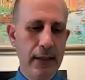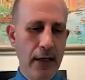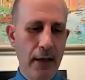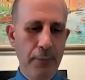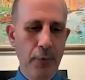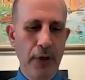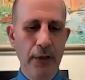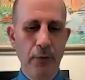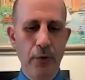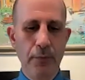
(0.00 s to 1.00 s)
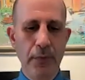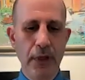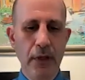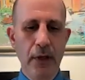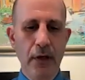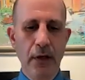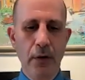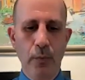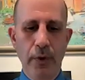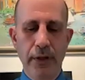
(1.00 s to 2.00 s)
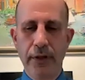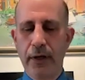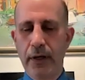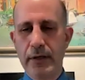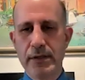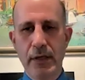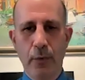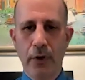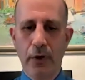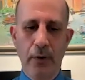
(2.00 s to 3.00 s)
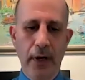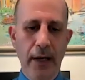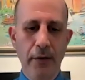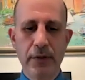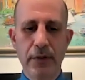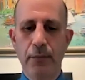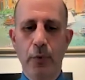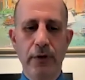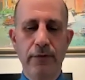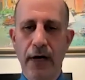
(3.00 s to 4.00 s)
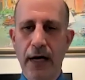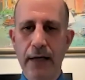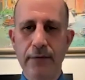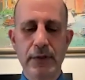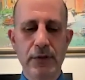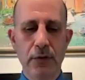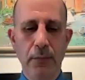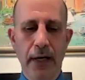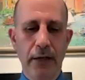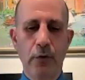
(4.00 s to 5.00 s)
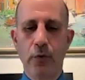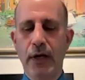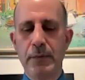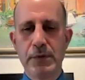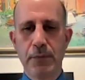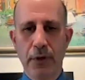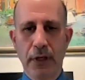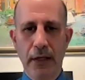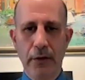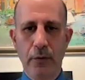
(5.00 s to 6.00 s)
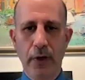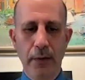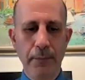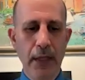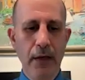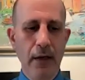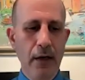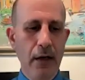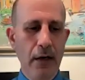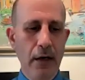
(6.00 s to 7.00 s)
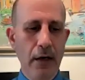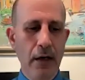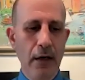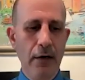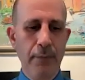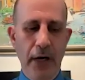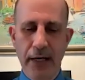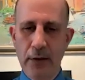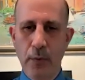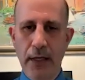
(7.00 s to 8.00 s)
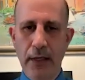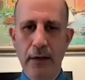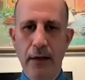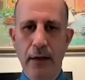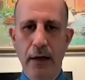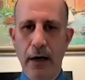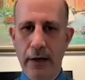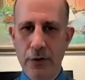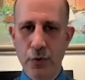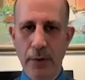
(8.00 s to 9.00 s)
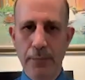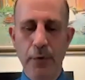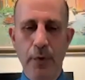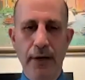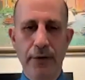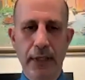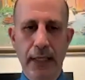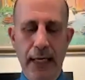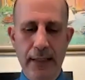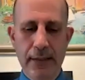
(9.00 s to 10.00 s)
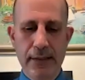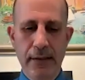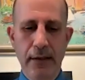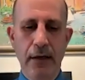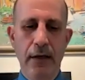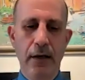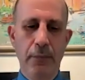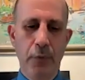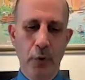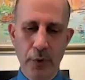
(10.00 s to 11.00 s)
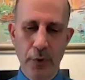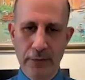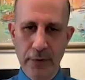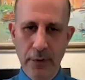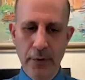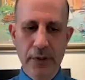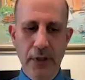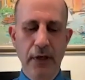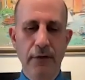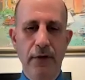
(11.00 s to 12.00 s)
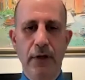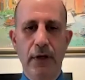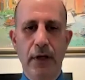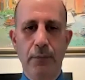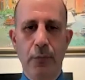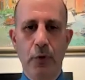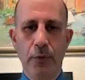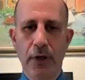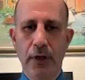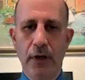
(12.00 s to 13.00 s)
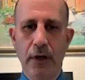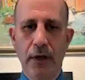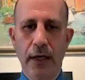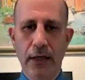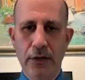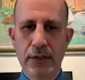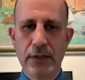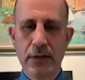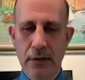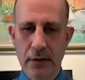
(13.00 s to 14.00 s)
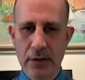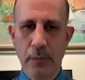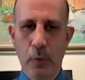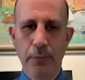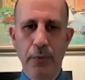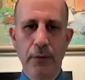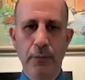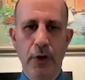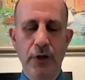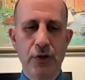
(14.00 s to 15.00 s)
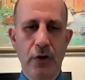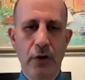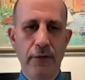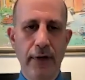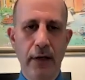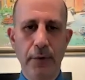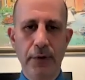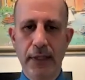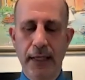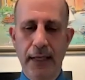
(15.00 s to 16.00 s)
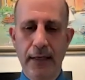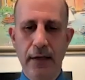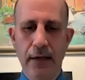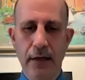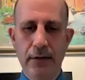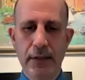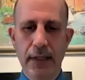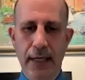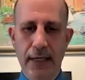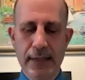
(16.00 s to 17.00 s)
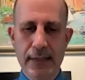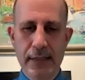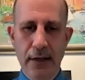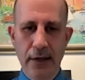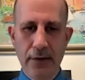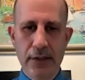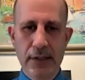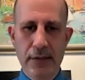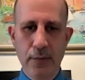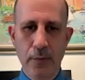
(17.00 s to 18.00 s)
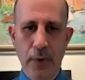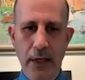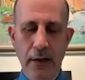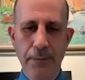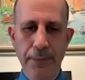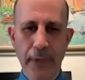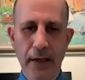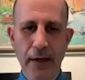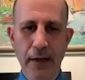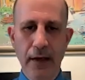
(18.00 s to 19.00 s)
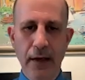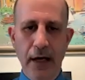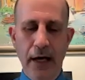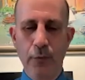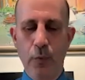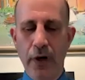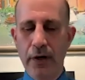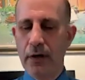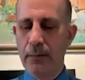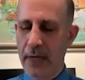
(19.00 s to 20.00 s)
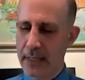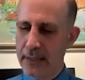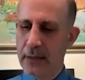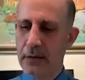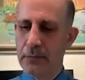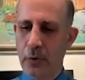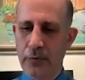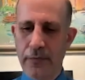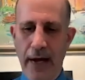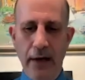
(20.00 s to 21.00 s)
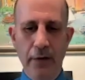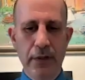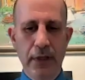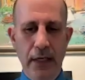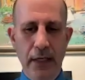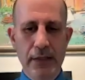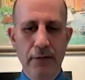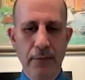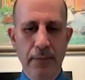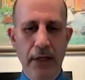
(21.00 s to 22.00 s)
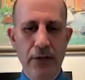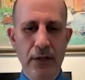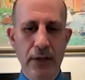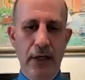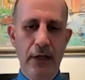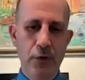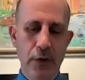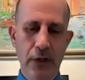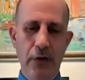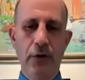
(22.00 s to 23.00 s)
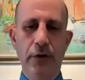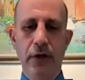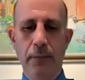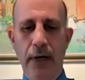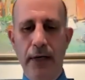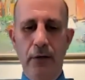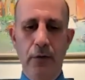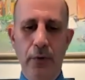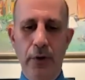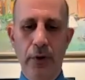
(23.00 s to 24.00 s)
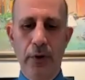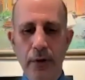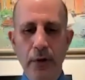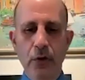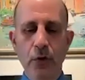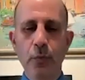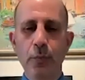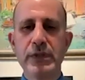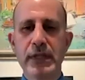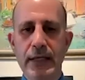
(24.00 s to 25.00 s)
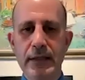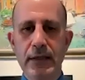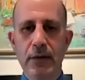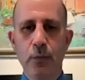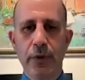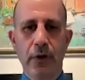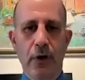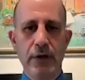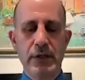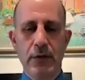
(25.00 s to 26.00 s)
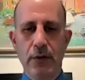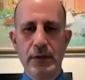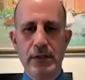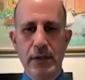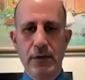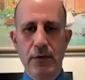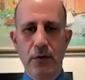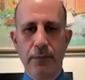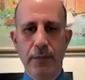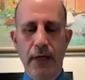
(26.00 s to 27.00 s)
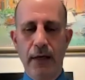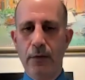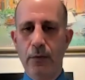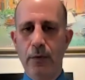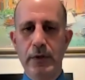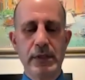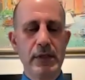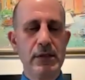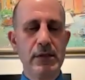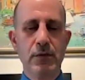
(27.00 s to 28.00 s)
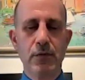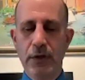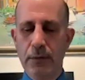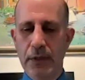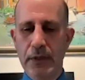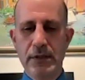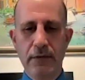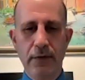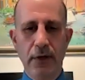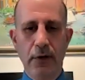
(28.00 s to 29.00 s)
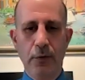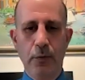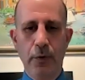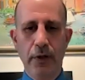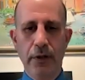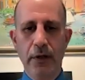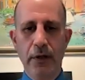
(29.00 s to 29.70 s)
the operating room with somewhere around 0.5 to 2 micrograms per kilogram a body weight on a drip throughout the case. Appropriate fluids are given, and appropriate agents to support blood pressure are available to the anesthesiologist as well. I have one amazing, profound case of a patient that I treated early in my career who presented with carcinoid syndrome, and it was extremely severe with